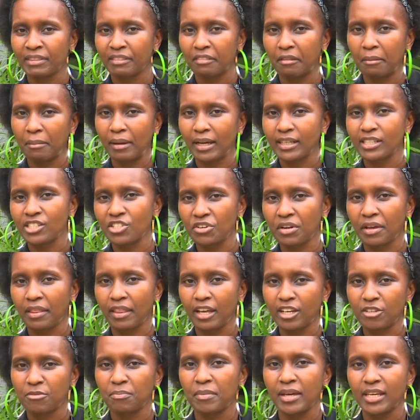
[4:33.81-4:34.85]
the bacteria
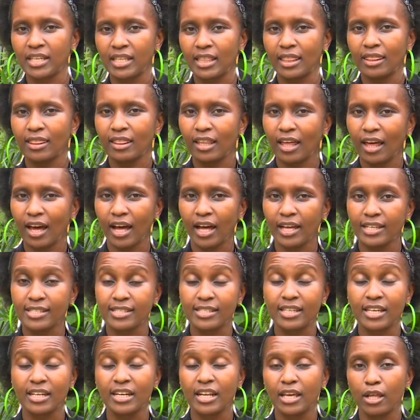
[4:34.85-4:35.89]
that make uh,
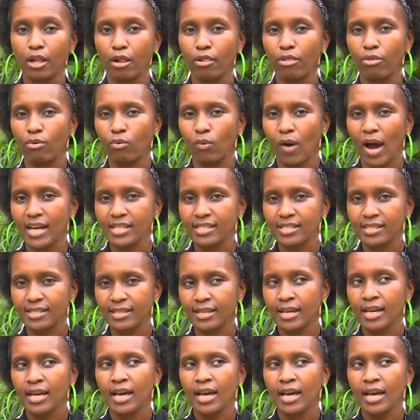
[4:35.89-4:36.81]
skin health worse